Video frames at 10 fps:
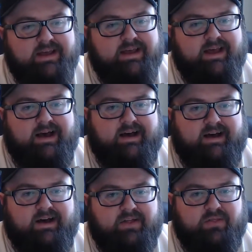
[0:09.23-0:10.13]

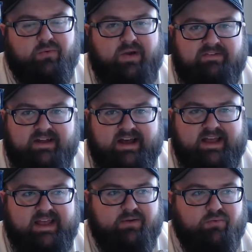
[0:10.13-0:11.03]
The wife and
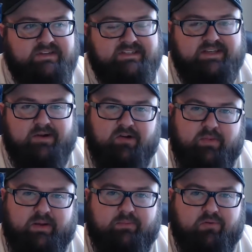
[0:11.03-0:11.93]
I had recently heard
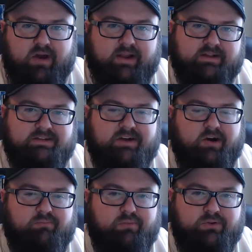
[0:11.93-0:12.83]
about a product
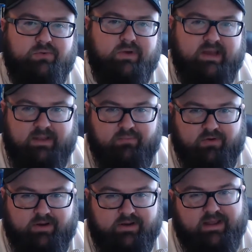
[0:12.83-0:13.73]
called Blue
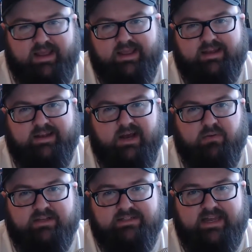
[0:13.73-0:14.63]
Apron, and
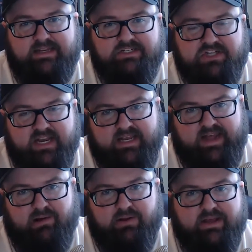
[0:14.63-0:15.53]
we decided to check it
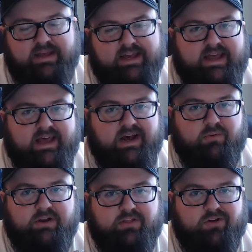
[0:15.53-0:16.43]
out, and I
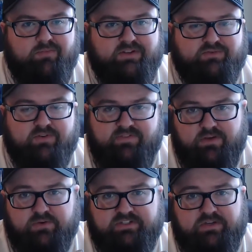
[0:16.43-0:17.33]
wanted to throw up this
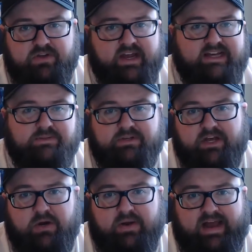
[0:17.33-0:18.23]
review so you guys would
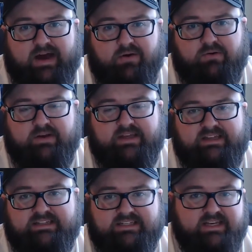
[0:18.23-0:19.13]
know how
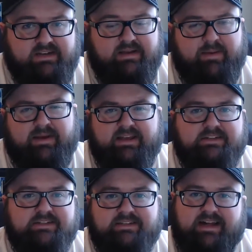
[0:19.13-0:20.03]
it did. Now, my
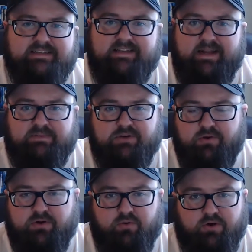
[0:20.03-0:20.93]
kitchen's not set up to
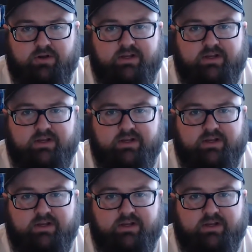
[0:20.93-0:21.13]
record